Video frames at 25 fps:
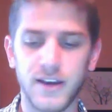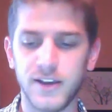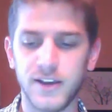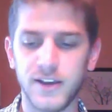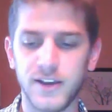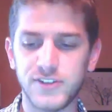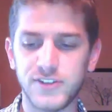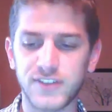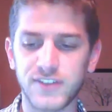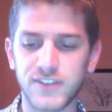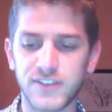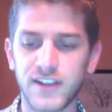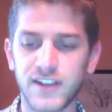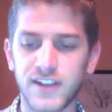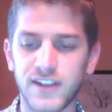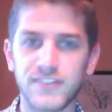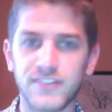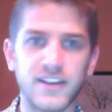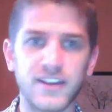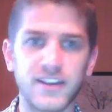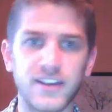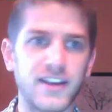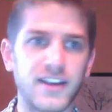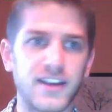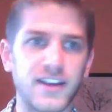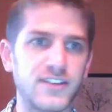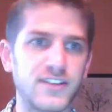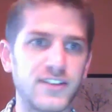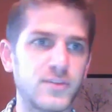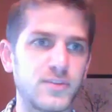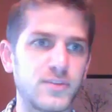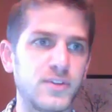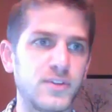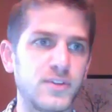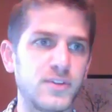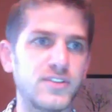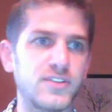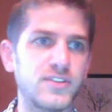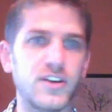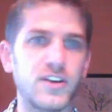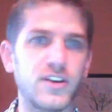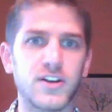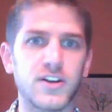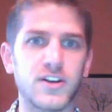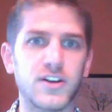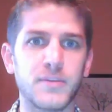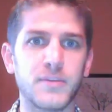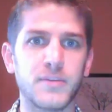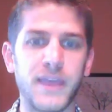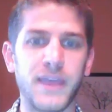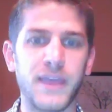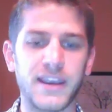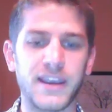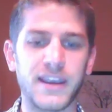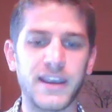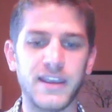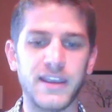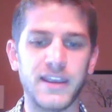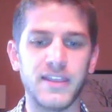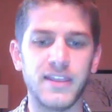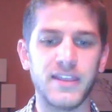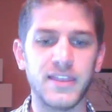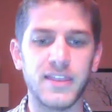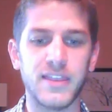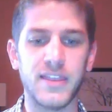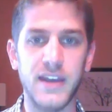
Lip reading: Jess Ness, as we used to call her back in the